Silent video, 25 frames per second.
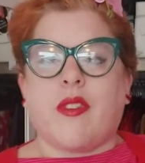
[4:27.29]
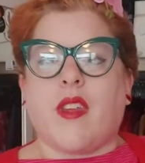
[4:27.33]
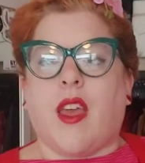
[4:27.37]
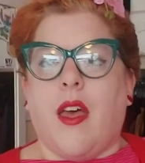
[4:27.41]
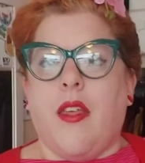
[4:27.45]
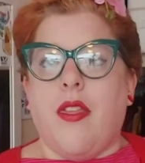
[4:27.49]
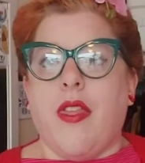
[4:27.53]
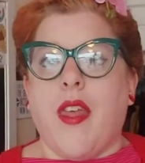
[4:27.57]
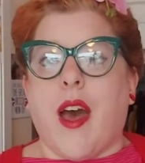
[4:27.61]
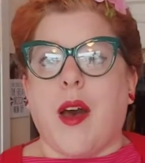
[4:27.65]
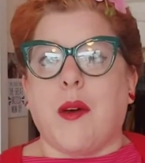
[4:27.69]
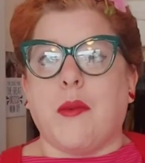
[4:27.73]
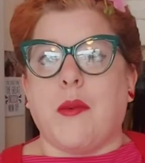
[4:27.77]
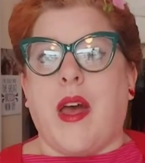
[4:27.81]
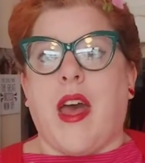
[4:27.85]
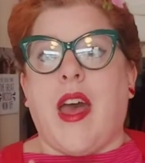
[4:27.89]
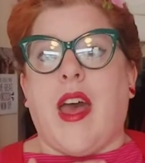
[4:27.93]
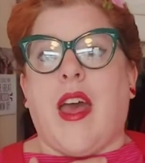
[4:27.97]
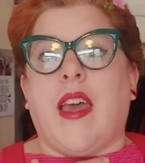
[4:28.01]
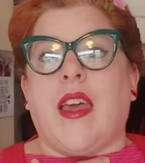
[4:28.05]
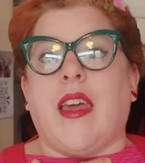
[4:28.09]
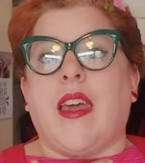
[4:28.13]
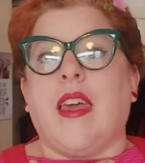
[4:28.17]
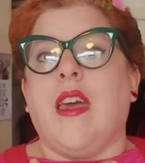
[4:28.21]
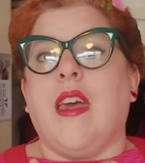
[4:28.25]
And that
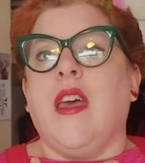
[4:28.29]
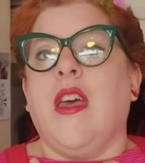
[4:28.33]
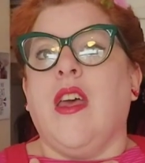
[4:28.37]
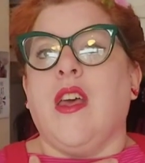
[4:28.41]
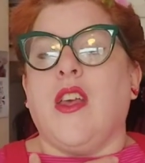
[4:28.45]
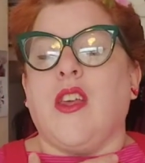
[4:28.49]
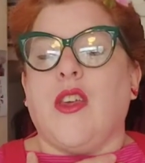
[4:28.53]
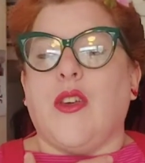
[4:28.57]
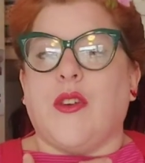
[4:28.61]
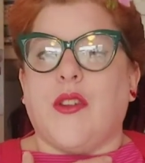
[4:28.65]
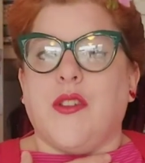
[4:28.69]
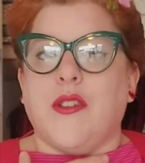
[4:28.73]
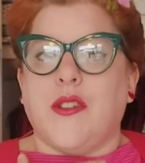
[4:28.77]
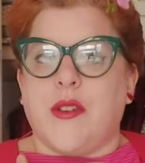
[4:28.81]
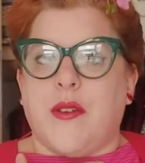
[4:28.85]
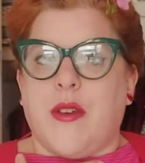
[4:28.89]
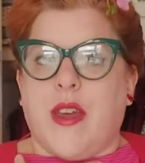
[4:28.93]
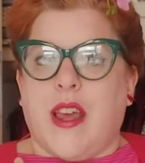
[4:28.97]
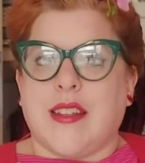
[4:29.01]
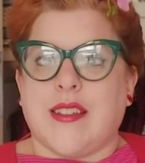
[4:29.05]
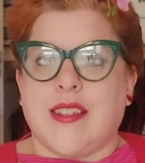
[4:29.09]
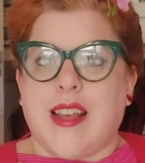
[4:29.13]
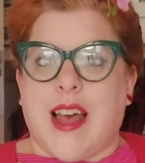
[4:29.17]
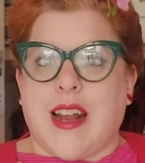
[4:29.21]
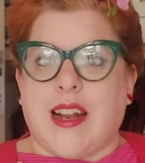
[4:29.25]
way you can do it
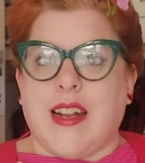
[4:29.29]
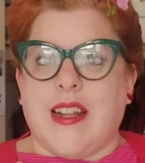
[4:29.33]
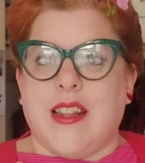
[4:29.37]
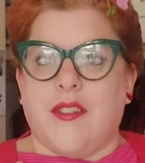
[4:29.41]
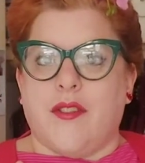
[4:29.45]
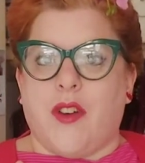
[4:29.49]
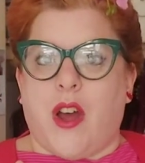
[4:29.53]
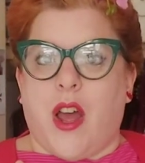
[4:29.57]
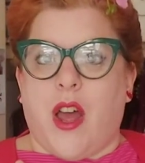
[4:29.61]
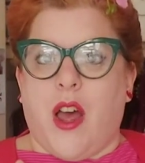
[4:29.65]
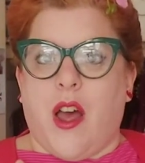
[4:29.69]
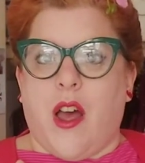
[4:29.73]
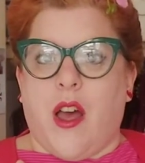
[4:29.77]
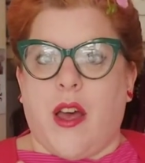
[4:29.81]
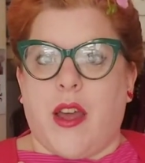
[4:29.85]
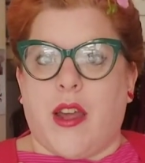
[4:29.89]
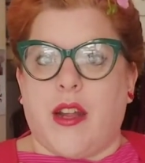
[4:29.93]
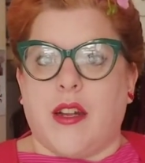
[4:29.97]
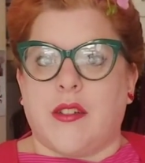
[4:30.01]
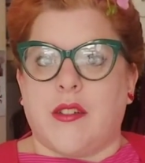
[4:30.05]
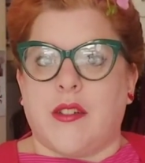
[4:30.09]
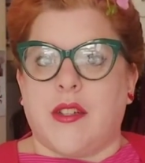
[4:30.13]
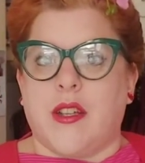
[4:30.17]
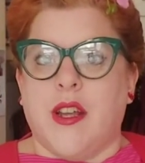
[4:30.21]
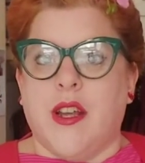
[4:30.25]
exactly the right
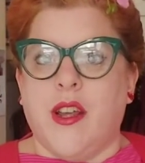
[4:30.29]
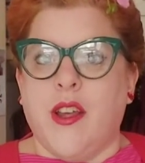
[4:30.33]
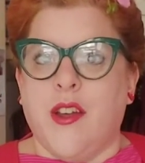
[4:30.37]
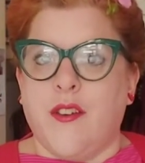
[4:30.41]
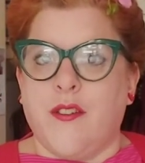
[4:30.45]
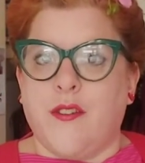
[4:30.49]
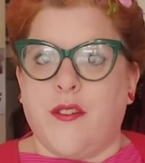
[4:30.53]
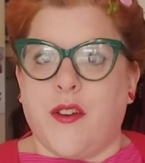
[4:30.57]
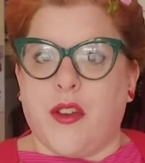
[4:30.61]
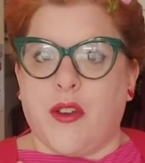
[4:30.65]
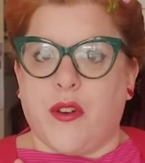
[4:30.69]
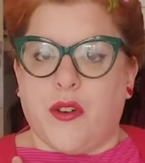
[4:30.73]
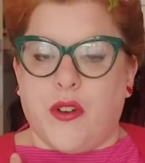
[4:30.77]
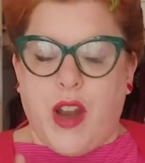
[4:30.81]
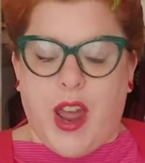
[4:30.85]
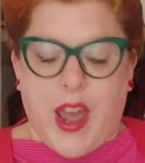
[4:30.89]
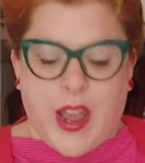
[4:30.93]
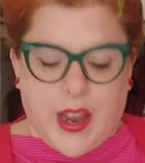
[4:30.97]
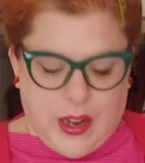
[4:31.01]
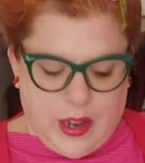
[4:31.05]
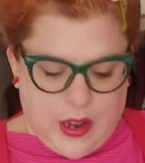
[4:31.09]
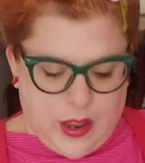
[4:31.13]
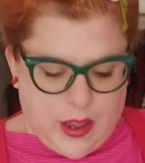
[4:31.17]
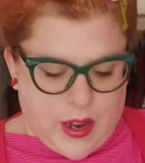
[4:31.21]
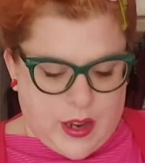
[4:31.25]
height your
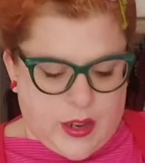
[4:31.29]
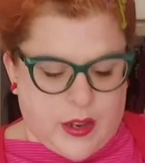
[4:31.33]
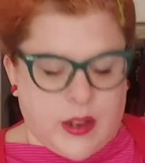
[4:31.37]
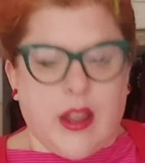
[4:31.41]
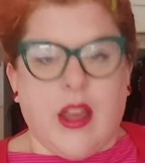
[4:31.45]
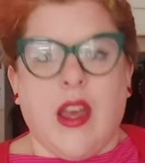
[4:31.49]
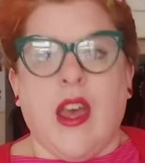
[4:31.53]
neckline.